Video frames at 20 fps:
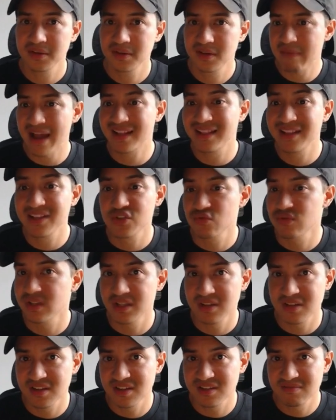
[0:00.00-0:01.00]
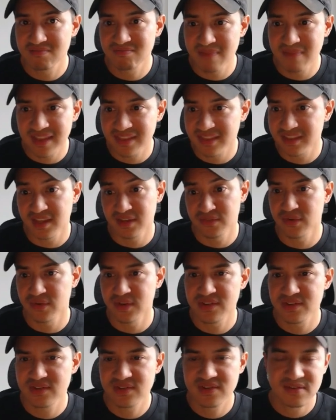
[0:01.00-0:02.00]
Backlinks really make the
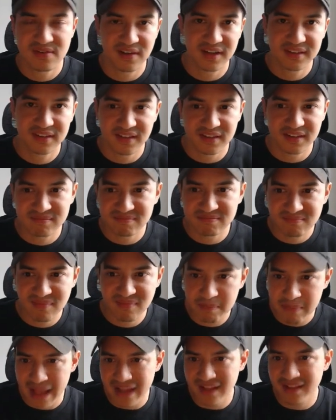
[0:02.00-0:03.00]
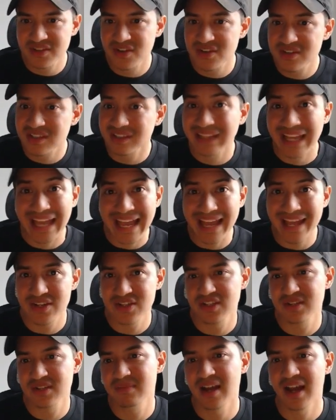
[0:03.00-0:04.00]
difference, right? And backlinks are still the
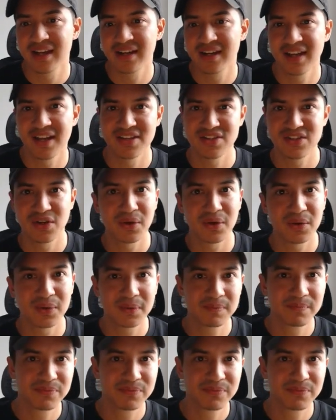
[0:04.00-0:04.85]
engine behind SEO.